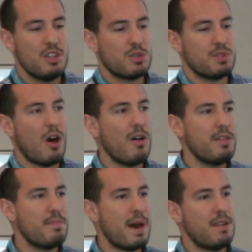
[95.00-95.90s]
So it's all
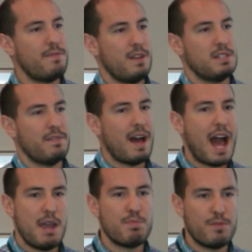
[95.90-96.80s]
the benefits of a
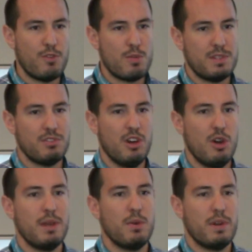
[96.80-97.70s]
high-performance
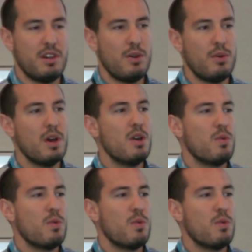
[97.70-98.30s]
low-E window